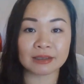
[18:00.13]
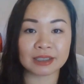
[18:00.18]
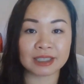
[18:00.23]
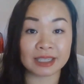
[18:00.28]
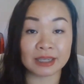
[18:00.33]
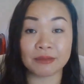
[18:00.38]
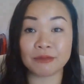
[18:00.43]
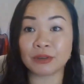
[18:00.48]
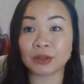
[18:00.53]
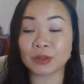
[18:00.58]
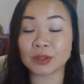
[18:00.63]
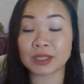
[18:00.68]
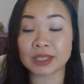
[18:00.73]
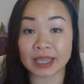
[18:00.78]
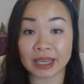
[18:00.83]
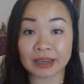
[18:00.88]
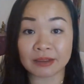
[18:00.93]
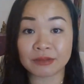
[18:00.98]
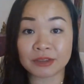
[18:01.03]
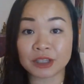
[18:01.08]
didn't feel
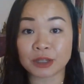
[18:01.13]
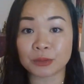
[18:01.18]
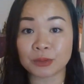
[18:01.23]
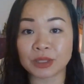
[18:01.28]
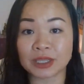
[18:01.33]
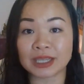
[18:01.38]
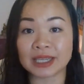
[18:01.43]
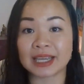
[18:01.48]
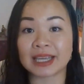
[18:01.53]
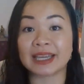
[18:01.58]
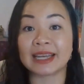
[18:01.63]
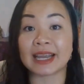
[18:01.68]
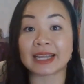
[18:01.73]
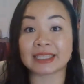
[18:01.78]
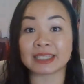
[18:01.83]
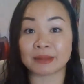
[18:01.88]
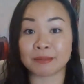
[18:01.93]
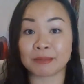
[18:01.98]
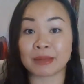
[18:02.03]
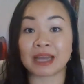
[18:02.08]
safe to really
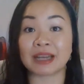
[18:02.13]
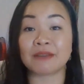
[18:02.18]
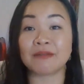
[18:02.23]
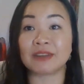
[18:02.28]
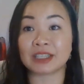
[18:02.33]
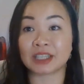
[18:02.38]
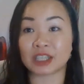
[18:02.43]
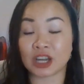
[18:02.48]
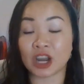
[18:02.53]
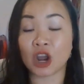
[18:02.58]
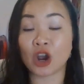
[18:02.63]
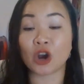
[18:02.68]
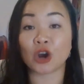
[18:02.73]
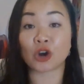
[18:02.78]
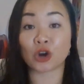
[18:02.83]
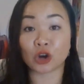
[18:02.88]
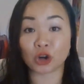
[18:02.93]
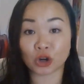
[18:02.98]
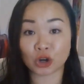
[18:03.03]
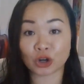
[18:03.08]
connect and manifest
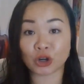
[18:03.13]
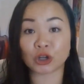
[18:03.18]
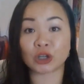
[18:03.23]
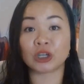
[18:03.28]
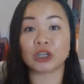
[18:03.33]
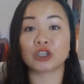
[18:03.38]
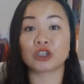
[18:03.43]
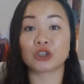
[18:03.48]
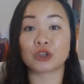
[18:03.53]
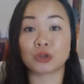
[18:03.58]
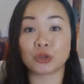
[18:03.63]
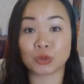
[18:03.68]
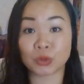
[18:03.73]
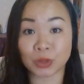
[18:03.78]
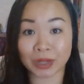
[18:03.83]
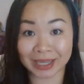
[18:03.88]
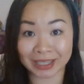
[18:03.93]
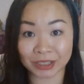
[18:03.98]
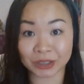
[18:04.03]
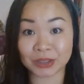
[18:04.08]
her true
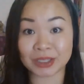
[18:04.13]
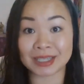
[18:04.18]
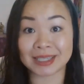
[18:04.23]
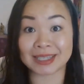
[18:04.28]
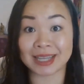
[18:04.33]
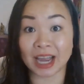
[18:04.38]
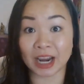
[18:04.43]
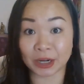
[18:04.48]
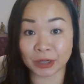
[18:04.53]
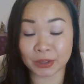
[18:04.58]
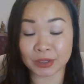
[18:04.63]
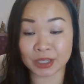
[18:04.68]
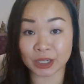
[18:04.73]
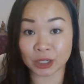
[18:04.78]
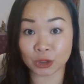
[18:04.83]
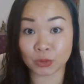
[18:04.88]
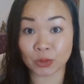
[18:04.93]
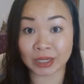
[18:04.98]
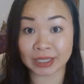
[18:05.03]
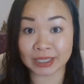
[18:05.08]
inner desires and
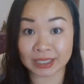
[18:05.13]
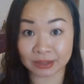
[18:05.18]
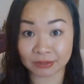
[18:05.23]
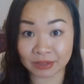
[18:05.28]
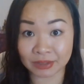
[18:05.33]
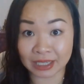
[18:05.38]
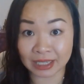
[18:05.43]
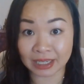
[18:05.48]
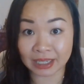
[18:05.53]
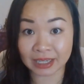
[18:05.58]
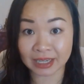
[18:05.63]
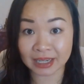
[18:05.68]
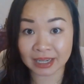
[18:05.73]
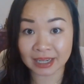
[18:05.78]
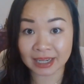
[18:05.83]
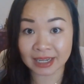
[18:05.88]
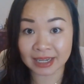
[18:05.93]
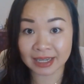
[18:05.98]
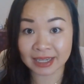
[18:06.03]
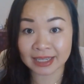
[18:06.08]
creativity.
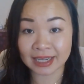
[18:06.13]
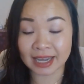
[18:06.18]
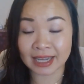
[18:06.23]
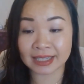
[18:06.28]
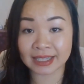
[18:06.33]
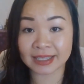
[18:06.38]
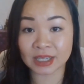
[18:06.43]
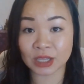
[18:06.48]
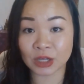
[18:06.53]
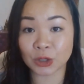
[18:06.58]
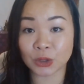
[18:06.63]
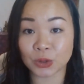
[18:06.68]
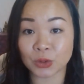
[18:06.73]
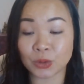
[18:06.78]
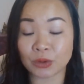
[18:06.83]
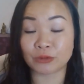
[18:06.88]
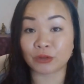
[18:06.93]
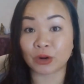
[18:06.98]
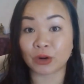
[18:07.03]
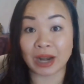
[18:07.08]
And so
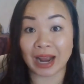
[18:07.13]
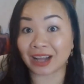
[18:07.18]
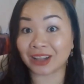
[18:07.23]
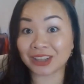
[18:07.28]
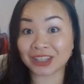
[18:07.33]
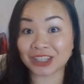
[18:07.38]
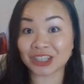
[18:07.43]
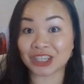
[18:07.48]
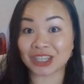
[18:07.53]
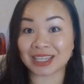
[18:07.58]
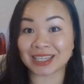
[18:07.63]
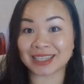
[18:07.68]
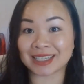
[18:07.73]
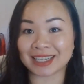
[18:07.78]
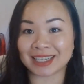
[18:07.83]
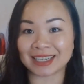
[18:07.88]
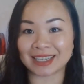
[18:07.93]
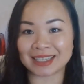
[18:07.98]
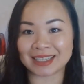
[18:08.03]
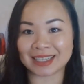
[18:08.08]
for allergies,
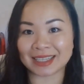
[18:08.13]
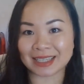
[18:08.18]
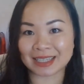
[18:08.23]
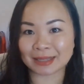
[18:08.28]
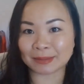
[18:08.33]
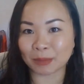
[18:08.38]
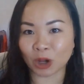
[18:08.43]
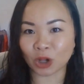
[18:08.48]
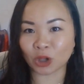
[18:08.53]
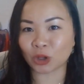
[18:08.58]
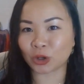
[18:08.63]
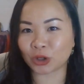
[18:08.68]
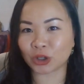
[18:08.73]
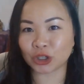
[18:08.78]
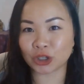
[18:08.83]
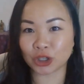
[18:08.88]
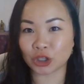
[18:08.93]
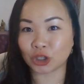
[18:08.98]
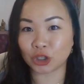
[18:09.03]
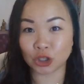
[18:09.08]
it's a
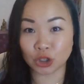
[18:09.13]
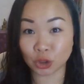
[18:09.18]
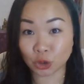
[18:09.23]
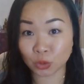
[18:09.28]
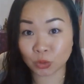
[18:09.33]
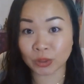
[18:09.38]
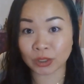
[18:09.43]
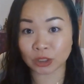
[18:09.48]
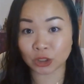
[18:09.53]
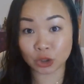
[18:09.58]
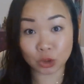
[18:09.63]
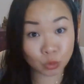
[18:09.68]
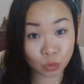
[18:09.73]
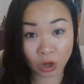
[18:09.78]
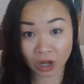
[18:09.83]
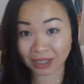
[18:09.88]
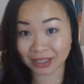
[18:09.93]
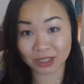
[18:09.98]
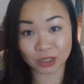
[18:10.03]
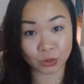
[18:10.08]
smaller
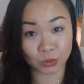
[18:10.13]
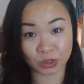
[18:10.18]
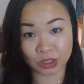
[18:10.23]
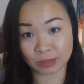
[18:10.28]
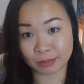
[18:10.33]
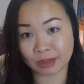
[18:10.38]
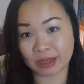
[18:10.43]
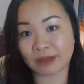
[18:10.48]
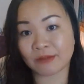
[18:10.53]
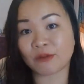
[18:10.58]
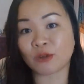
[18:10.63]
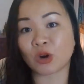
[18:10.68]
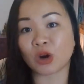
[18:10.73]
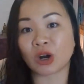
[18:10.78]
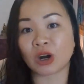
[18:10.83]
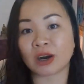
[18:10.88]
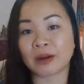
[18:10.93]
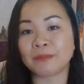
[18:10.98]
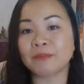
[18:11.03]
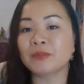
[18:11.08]
nuance, so to speak, for
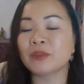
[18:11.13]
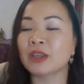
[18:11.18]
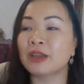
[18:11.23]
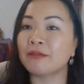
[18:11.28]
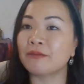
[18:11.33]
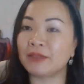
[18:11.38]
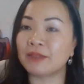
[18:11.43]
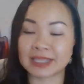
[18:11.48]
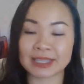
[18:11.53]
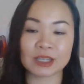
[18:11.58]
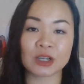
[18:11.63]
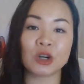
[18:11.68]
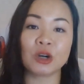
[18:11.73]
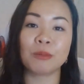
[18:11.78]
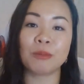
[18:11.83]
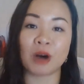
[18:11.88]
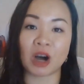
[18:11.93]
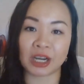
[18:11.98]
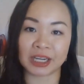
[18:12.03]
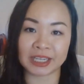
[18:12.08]
our physical
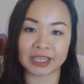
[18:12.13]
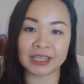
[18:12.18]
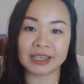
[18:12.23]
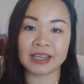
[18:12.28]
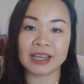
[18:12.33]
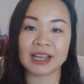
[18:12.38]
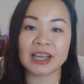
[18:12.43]
body,